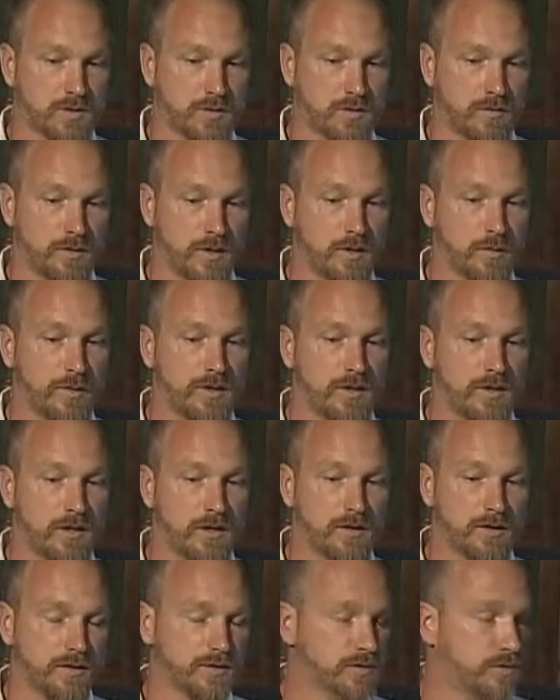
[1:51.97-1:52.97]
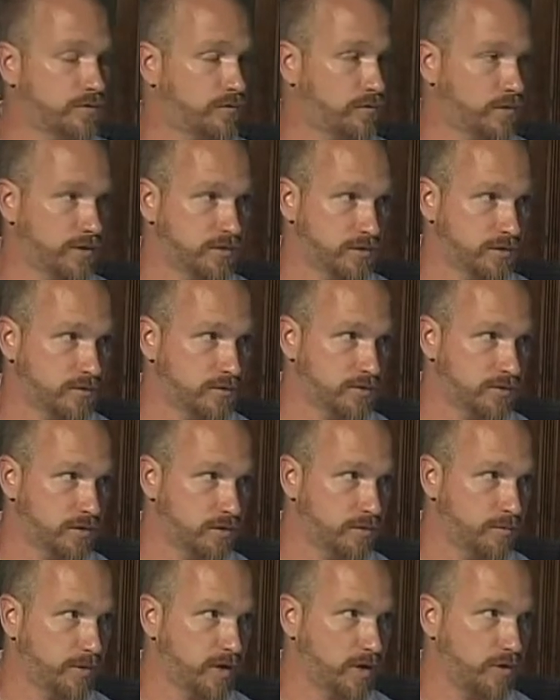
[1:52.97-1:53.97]
So they'll be there, and it's a free service
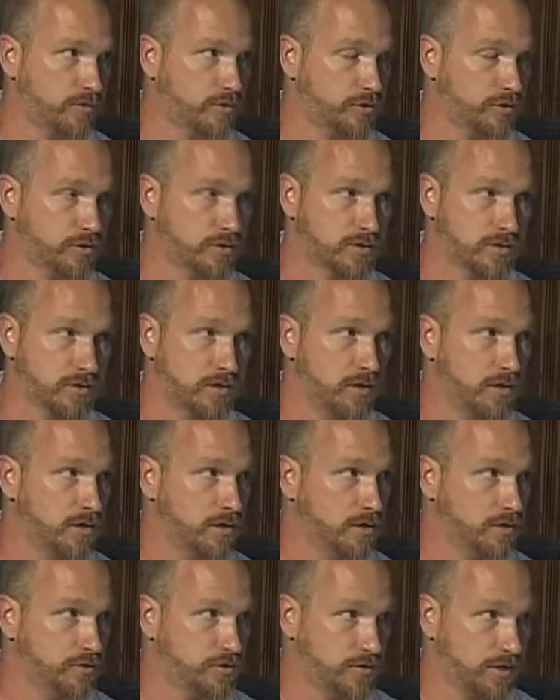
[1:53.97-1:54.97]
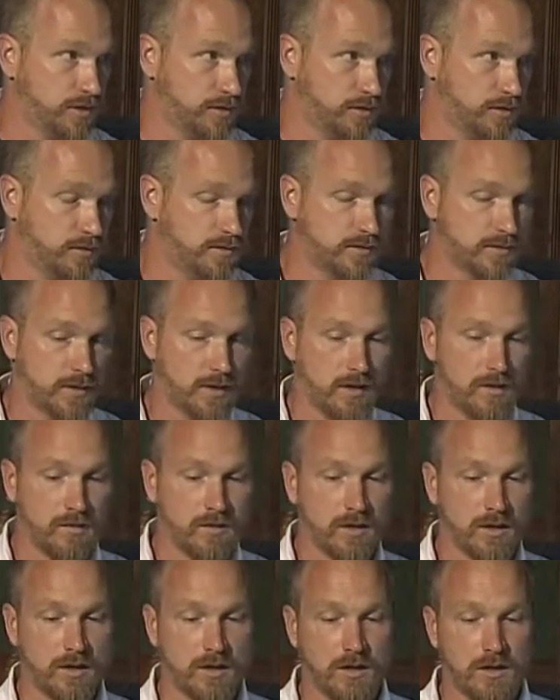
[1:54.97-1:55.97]
they're going to be offering just to check kids
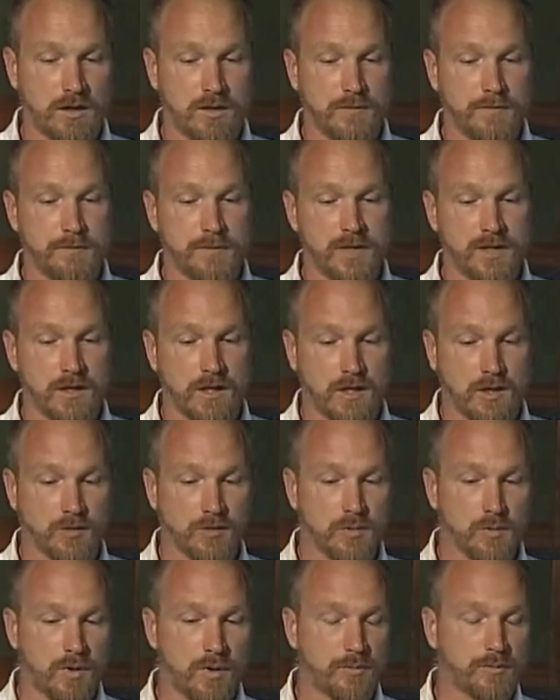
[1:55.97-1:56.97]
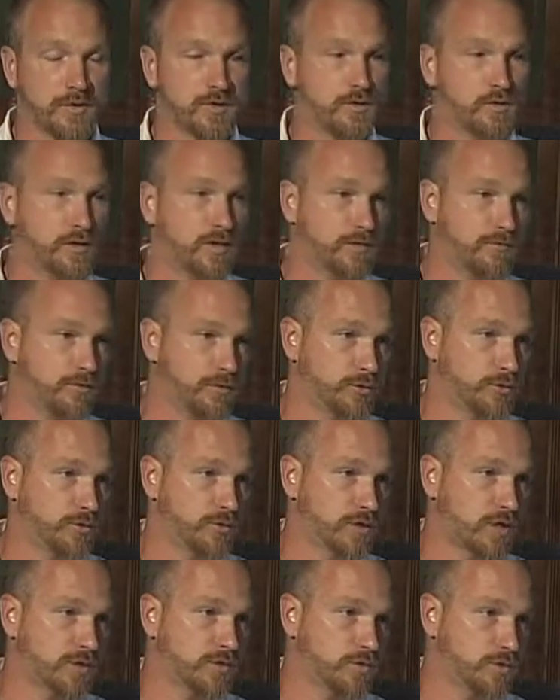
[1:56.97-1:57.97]
out. Um, the health department is going to get flu
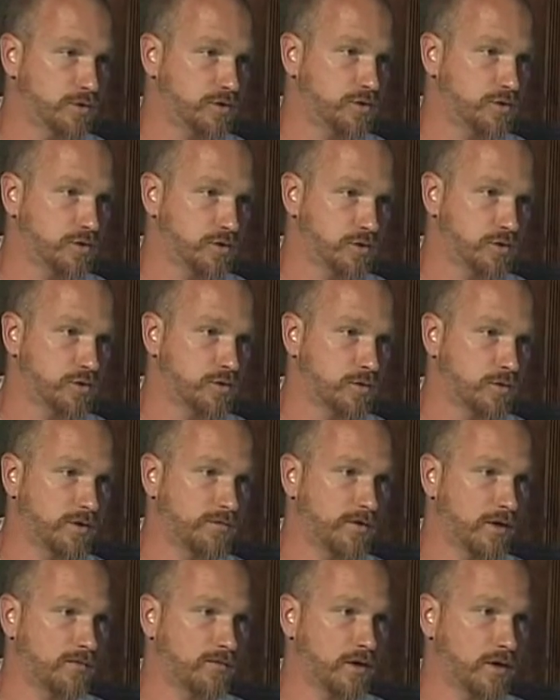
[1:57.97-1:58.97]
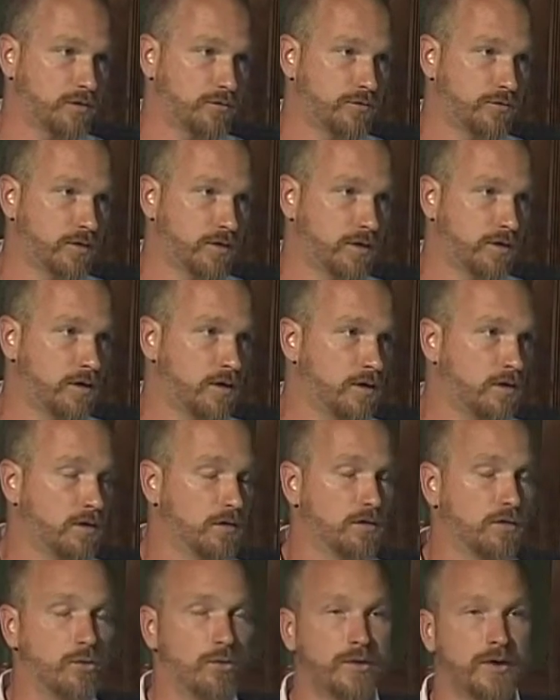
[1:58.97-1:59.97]
shots, which there is a $25 fee.
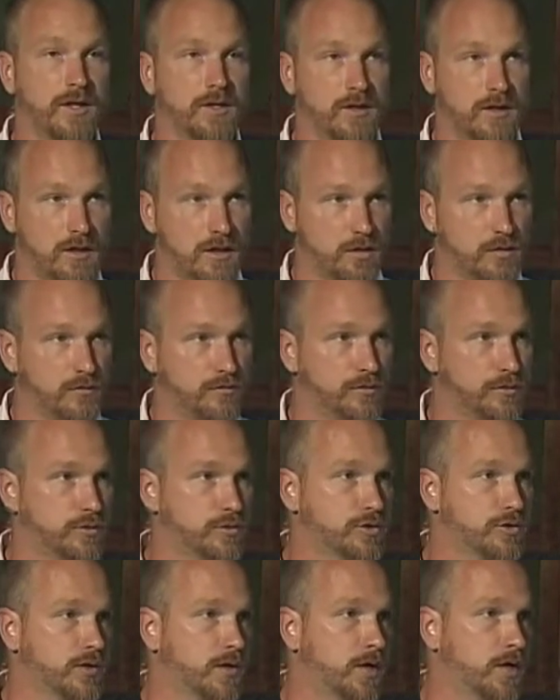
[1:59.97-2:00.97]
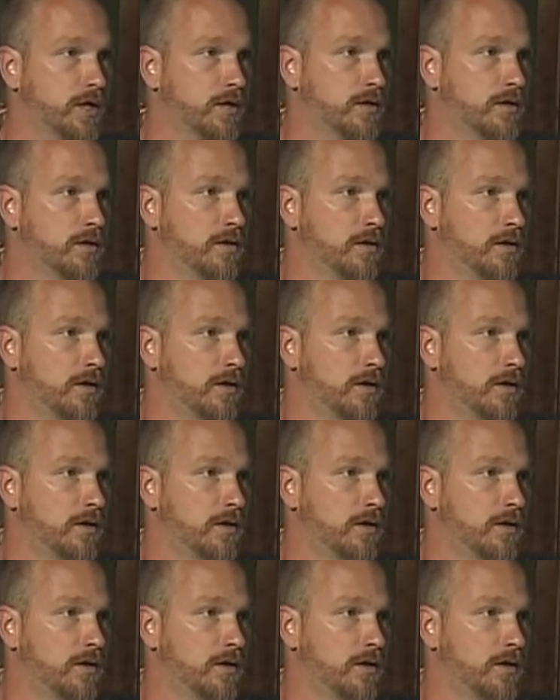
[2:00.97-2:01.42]
Go ahead and get your flu shot.